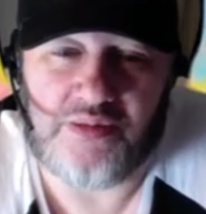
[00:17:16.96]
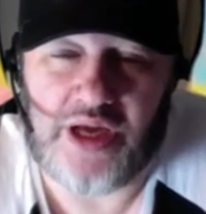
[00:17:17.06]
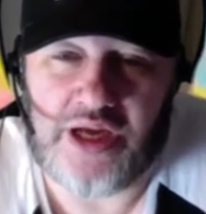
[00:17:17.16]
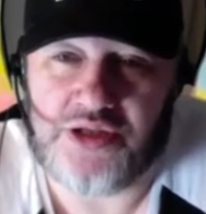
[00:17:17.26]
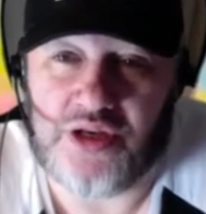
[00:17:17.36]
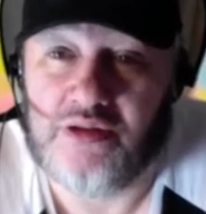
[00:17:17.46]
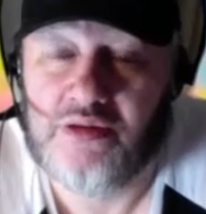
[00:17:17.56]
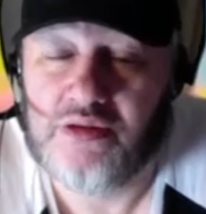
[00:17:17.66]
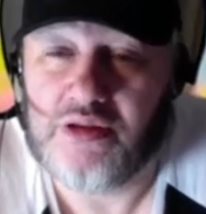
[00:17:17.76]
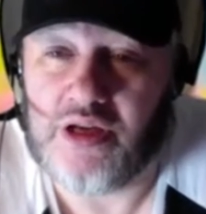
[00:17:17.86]

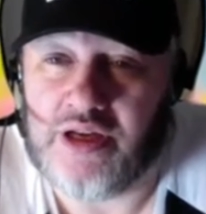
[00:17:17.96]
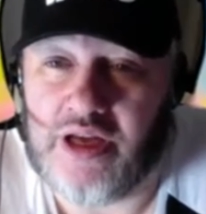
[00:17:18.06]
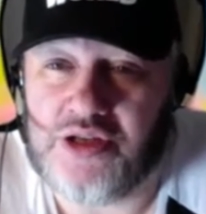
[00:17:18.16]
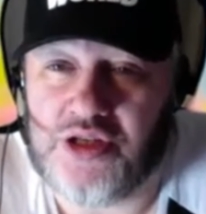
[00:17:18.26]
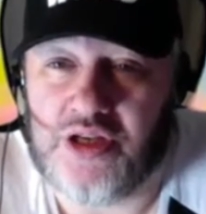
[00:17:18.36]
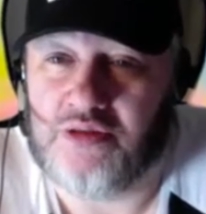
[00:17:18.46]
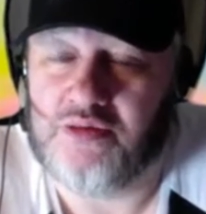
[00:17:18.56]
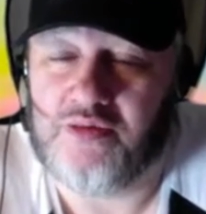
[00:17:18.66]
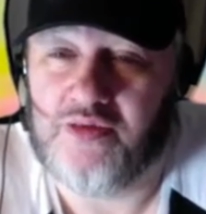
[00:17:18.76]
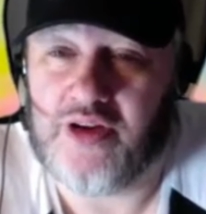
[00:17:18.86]
Agile and
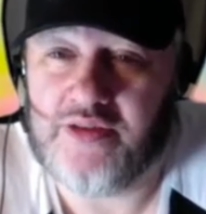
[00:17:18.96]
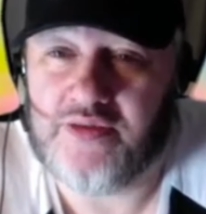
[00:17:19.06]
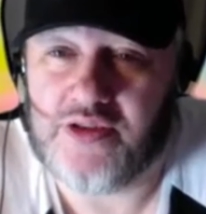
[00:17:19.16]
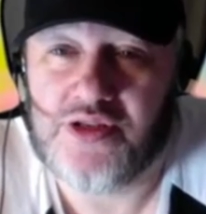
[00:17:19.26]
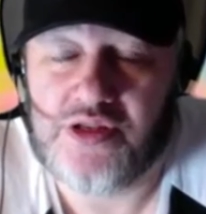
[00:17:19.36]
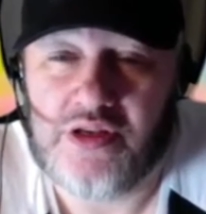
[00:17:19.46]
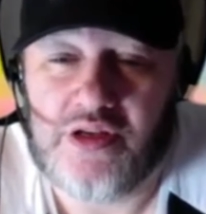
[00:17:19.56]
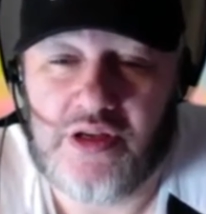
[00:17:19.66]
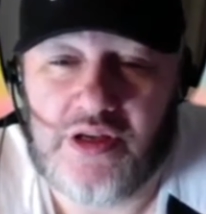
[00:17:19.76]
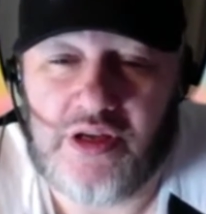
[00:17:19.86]
Agile flavors,
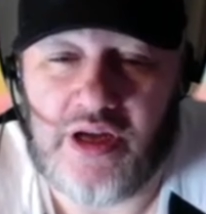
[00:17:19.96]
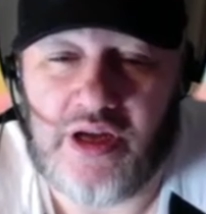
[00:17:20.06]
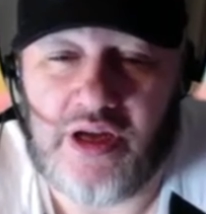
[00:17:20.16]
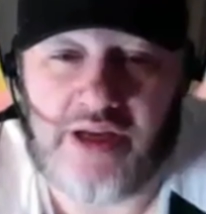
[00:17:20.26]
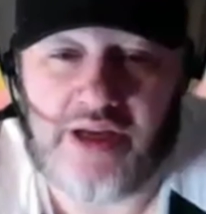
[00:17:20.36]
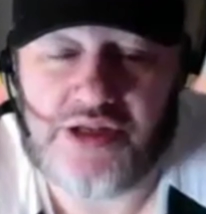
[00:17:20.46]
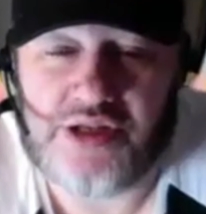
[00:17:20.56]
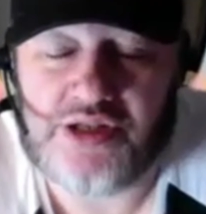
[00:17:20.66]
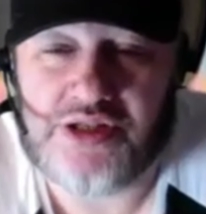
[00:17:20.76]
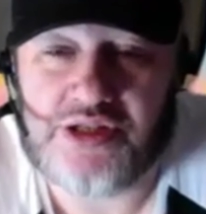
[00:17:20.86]
and
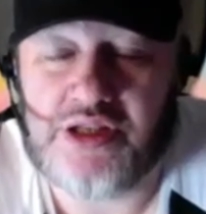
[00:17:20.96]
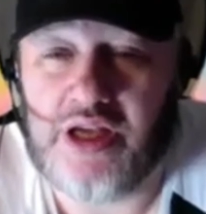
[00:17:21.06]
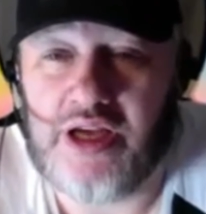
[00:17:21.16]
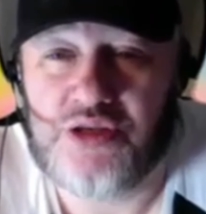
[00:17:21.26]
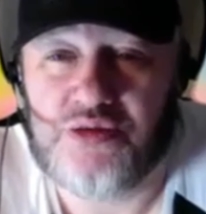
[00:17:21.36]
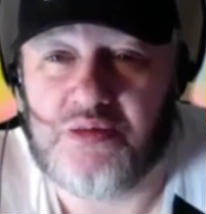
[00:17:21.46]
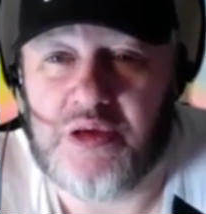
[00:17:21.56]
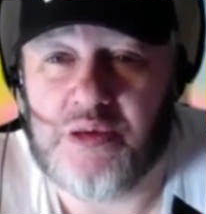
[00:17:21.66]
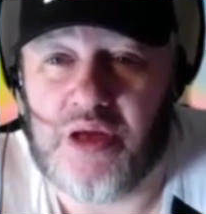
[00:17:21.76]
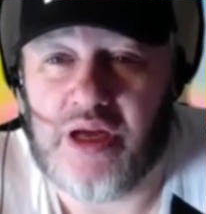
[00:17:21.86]
actually just engage with people.